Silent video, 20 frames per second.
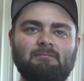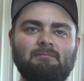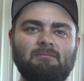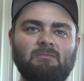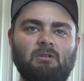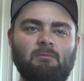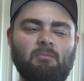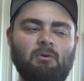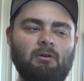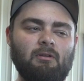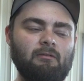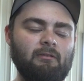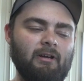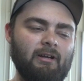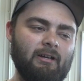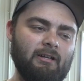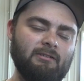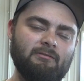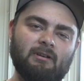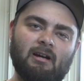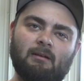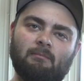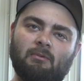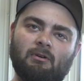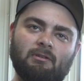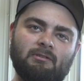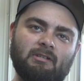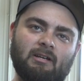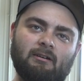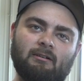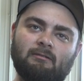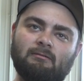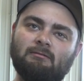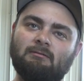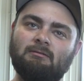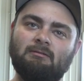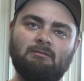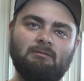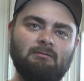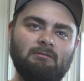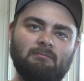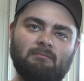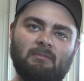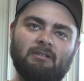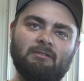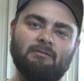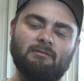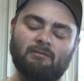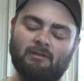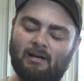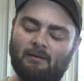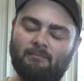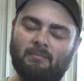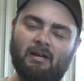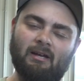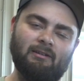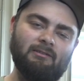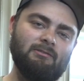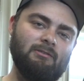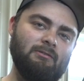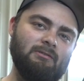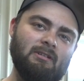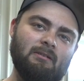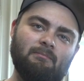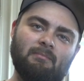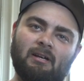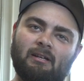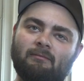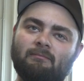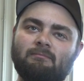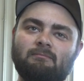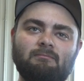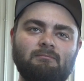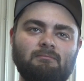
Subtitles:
We'll pull the radius rod bolts out, make sure they're not bent, because those get bent.